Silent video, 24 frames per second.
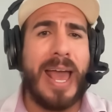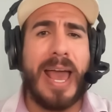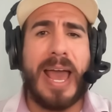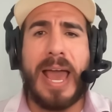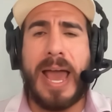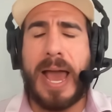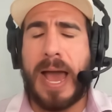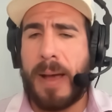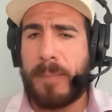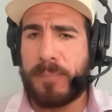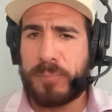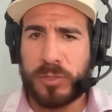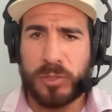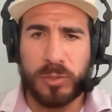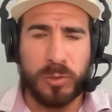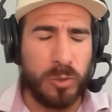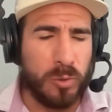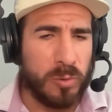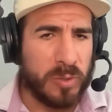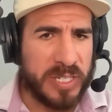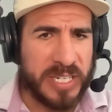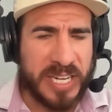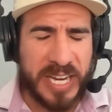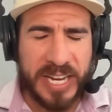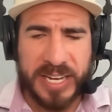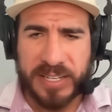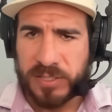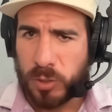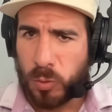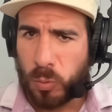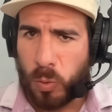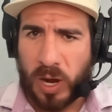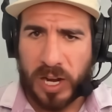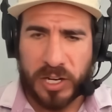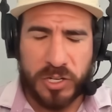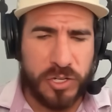Absolutely needs to
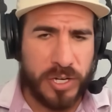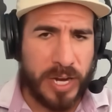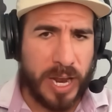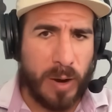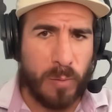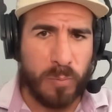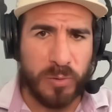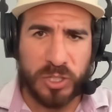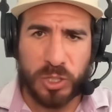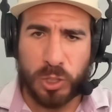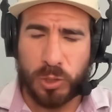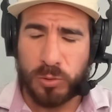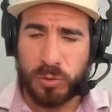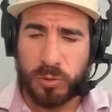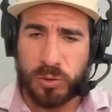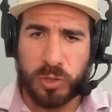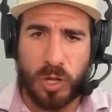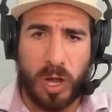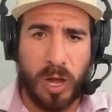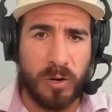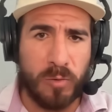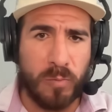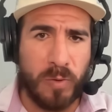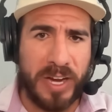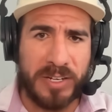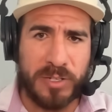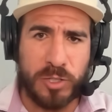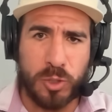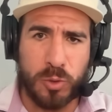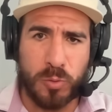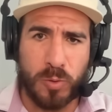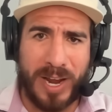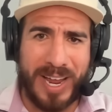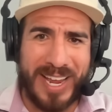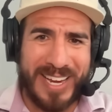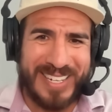watch out with those long range
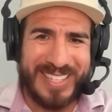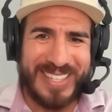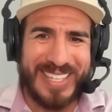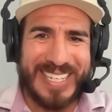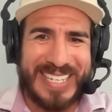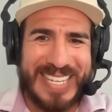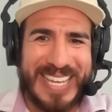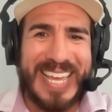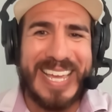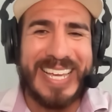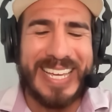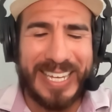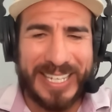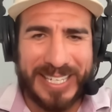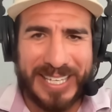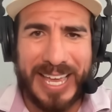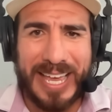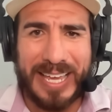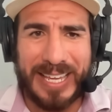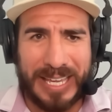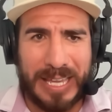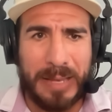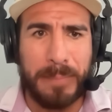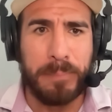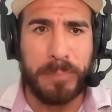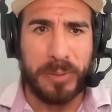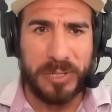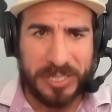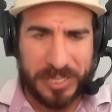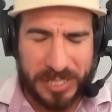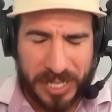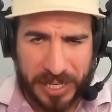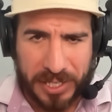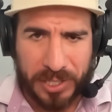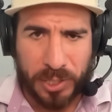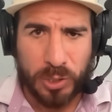strikes. The Giga kick, in
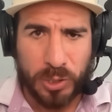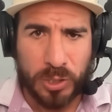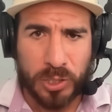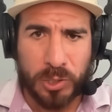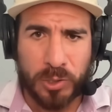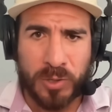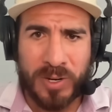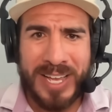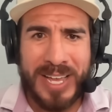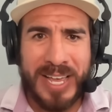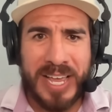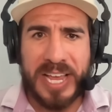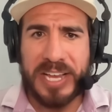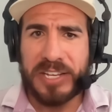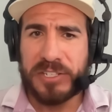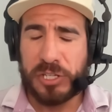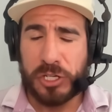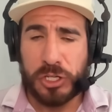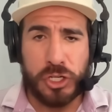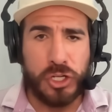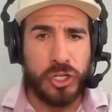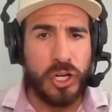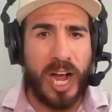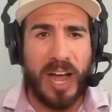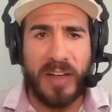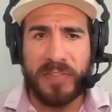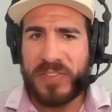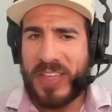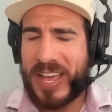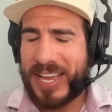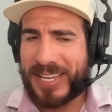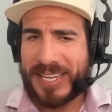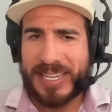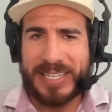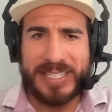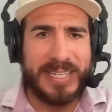particular, is a shot
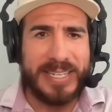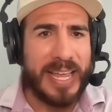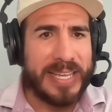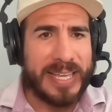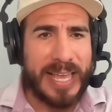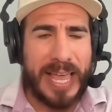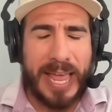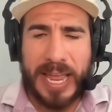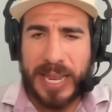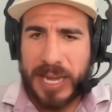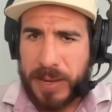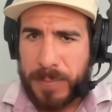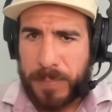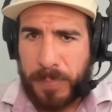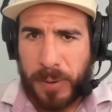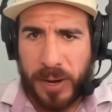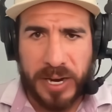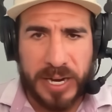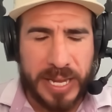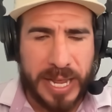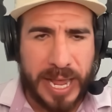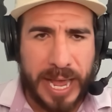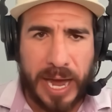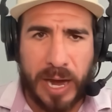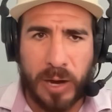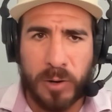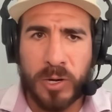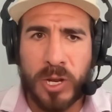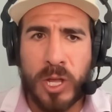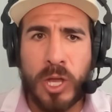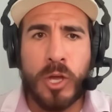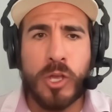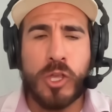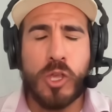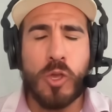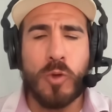that can take anybody out.
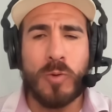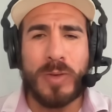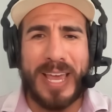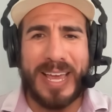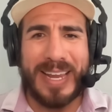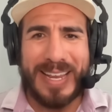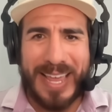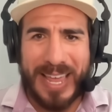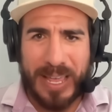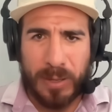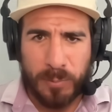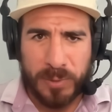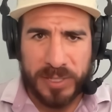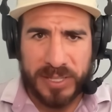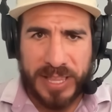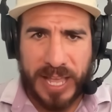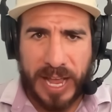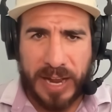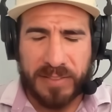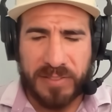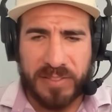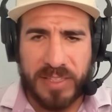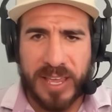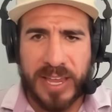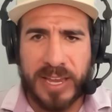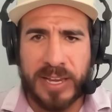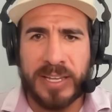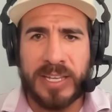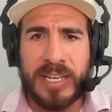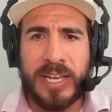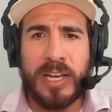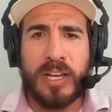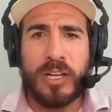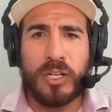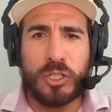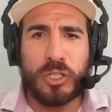You get hit with that thing,
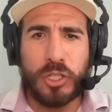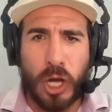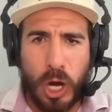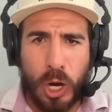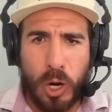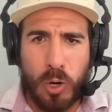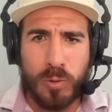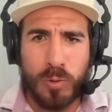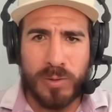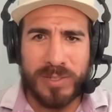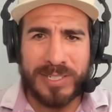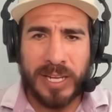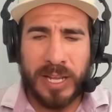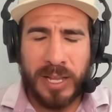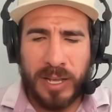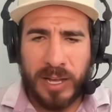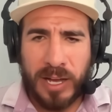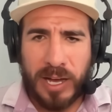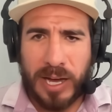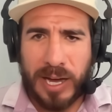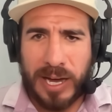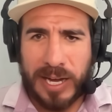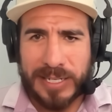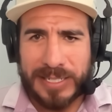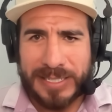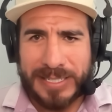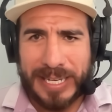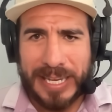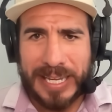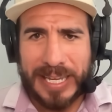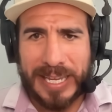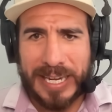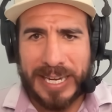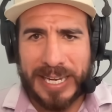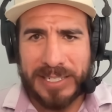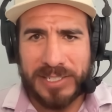toes, uh,
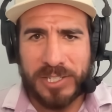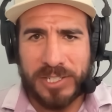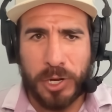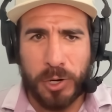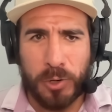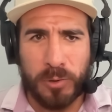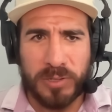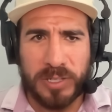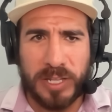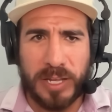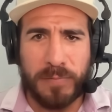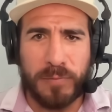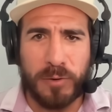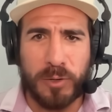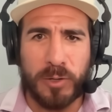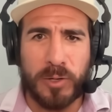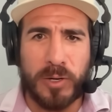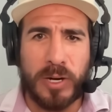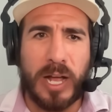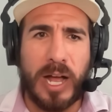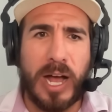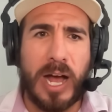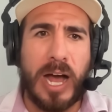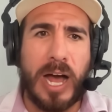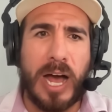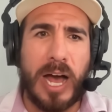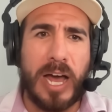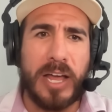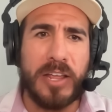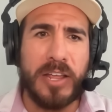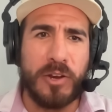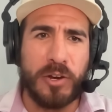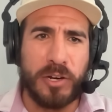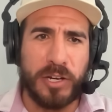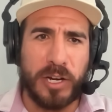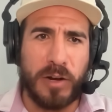digging hmm. into your liver, uh,
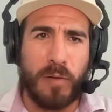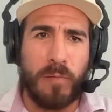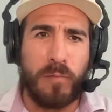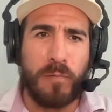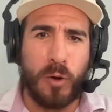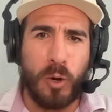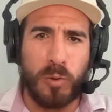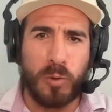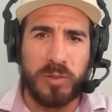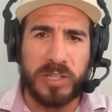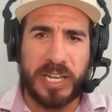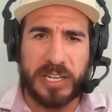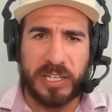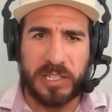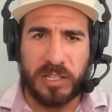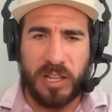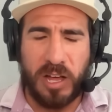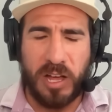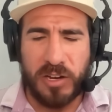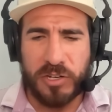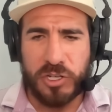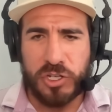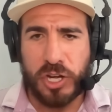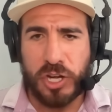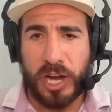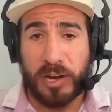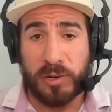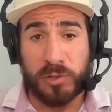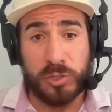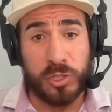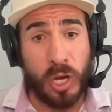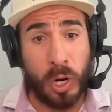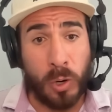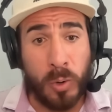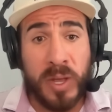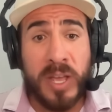oh. you're going to fold like a lawn chair.
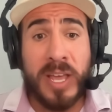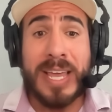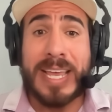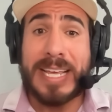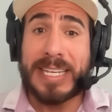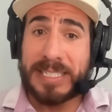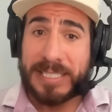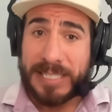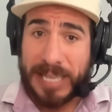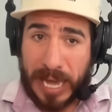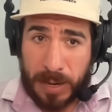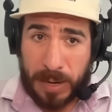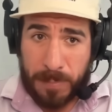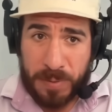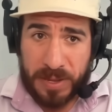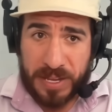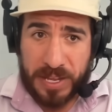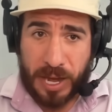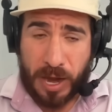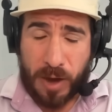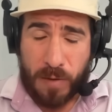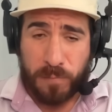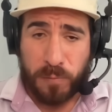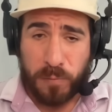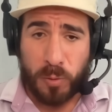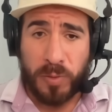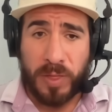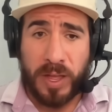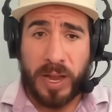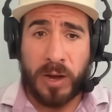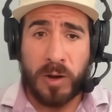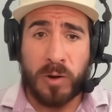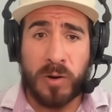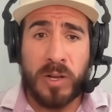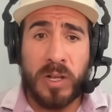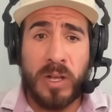So he's got to be careful
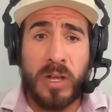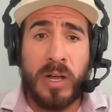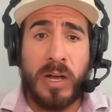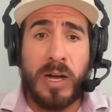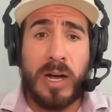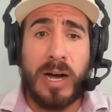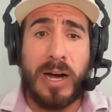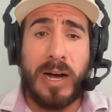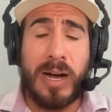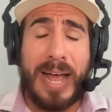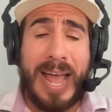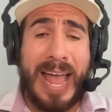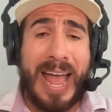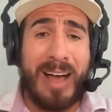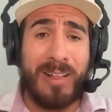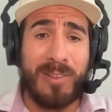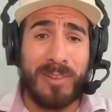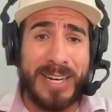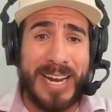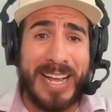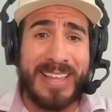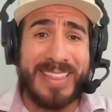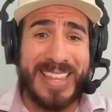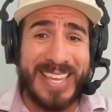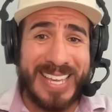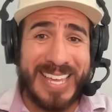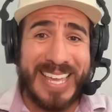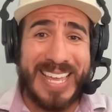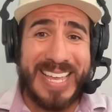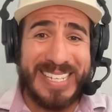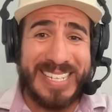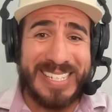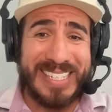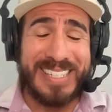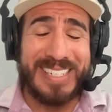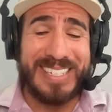there. Uh, Allen, I think,
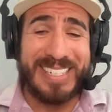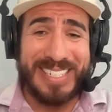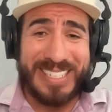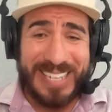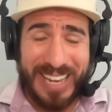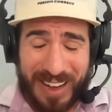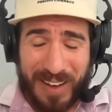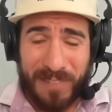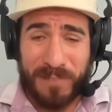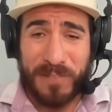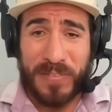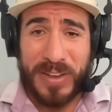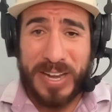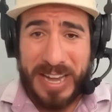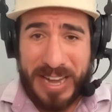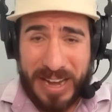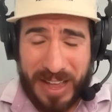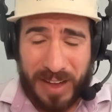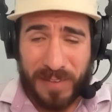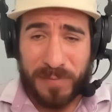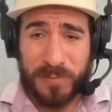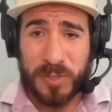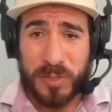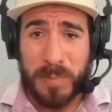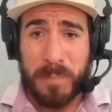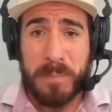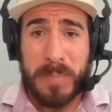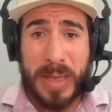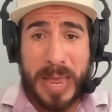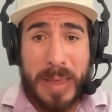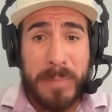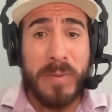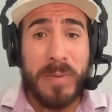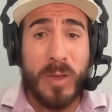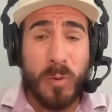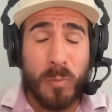is tough enough to
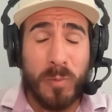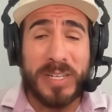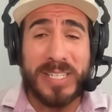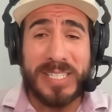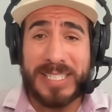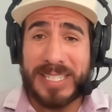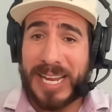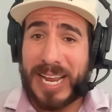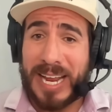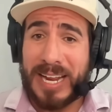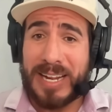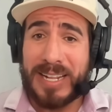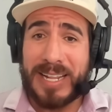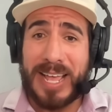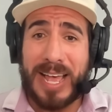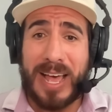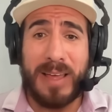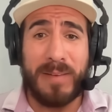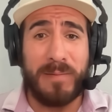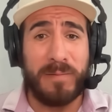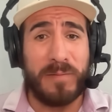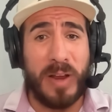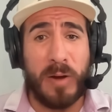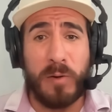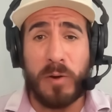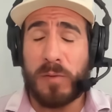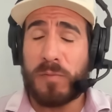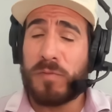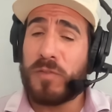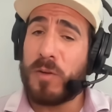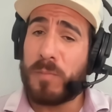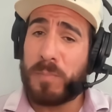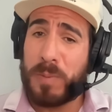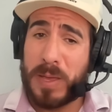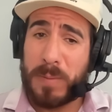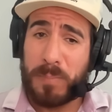maybe withstand that. Very
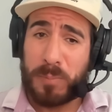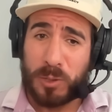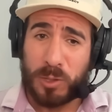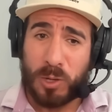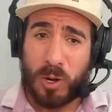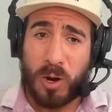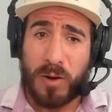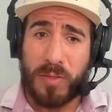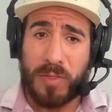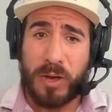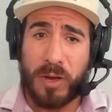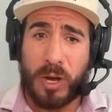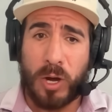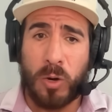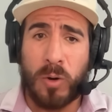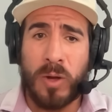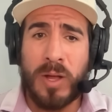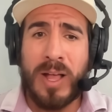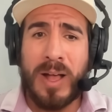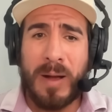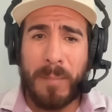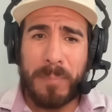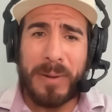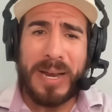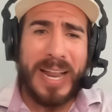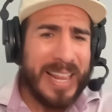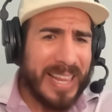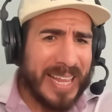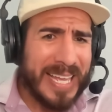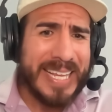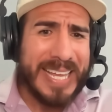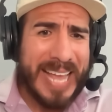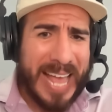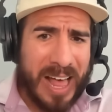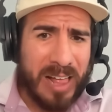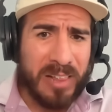few people are, though. But I
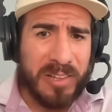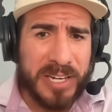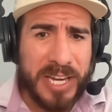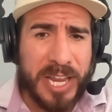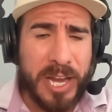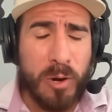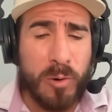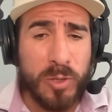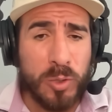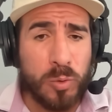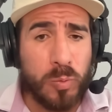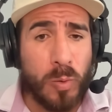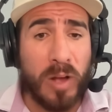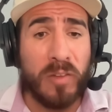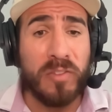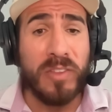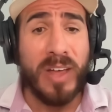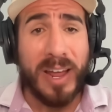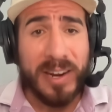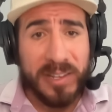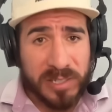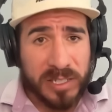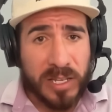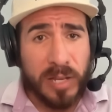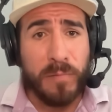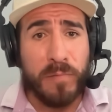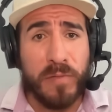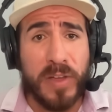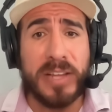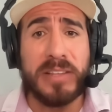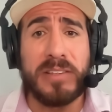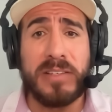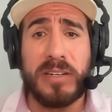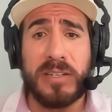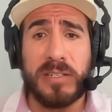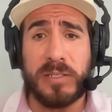like Allen here as well. Not as
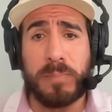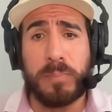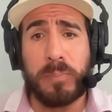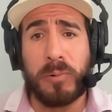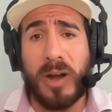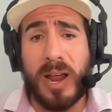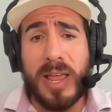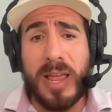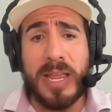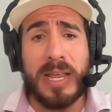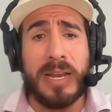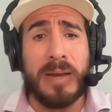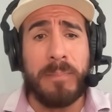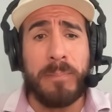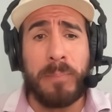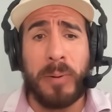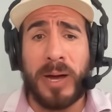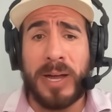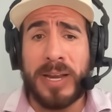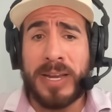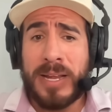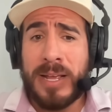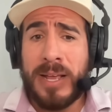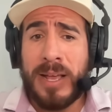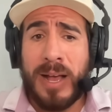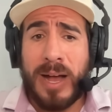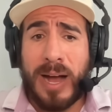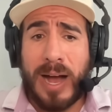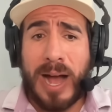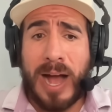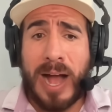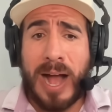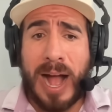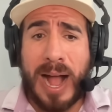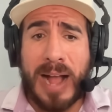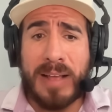convicted as Brian, but
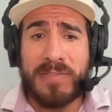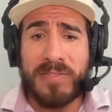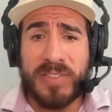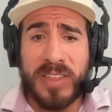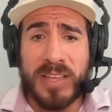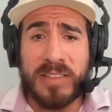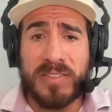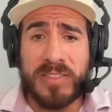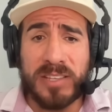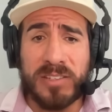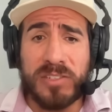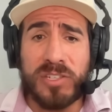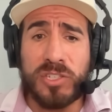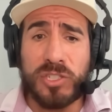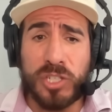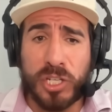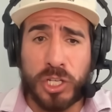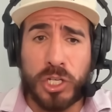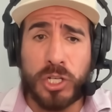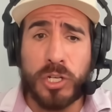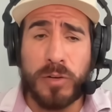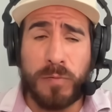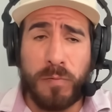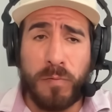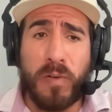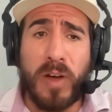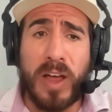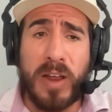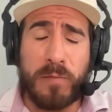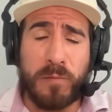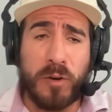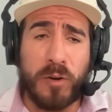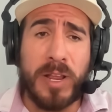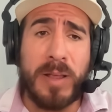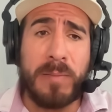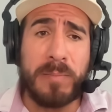I, I think this is a good
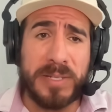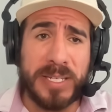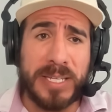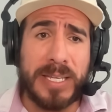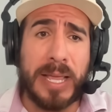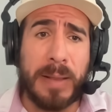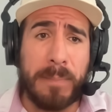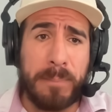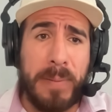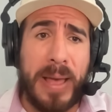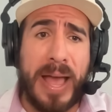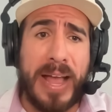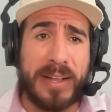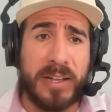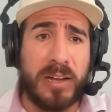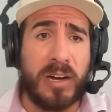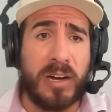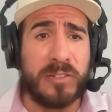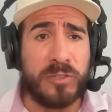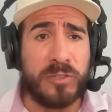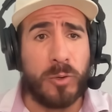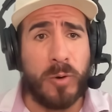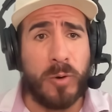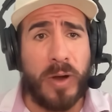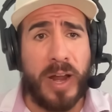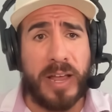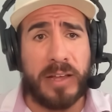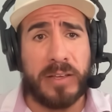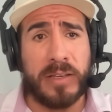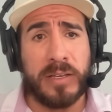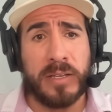fight for him to get back on track.